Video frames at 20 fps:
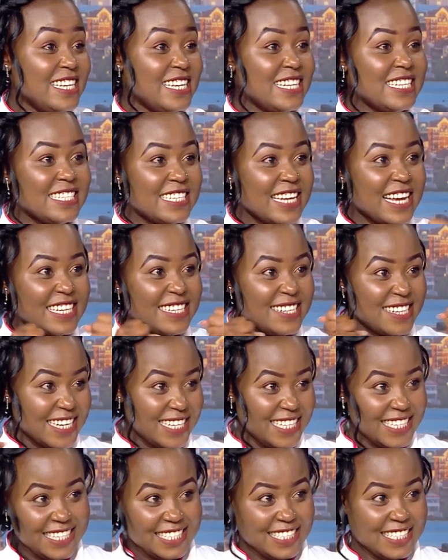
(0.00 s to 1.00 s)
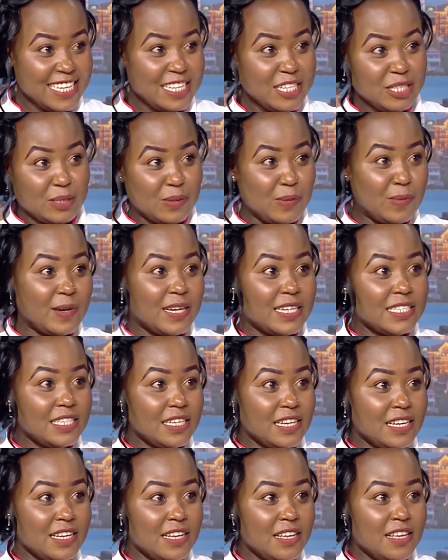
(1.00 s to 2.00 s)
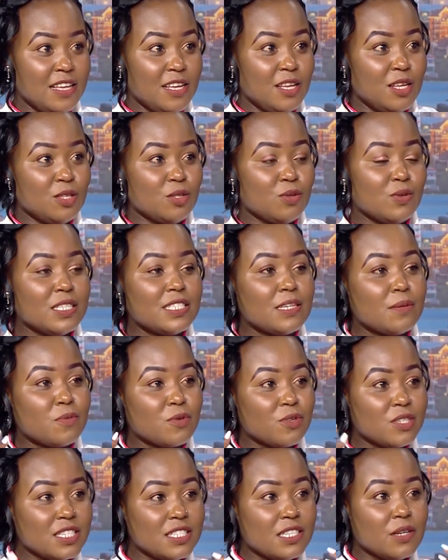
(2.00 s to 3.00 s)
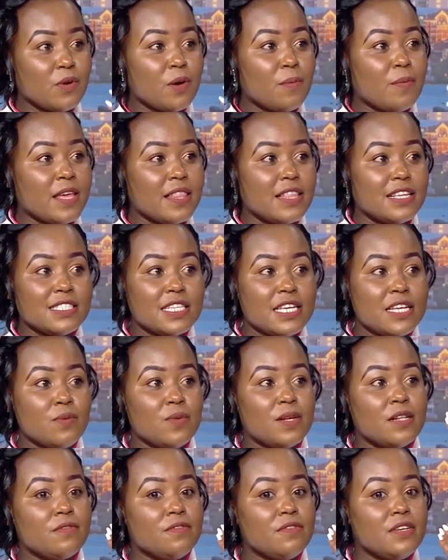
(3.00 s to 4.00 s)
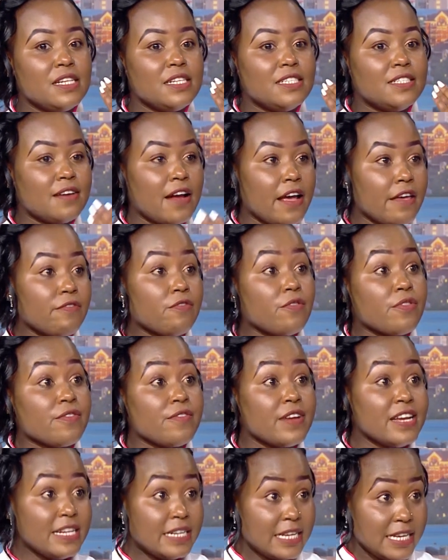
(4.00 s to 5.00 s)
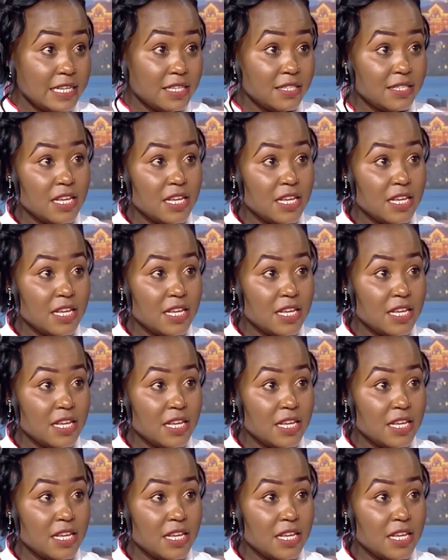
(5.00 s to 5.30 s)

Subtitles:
it dehydrates the skin so much. So it's a procedure whereby the skin will feel dry for 3 days.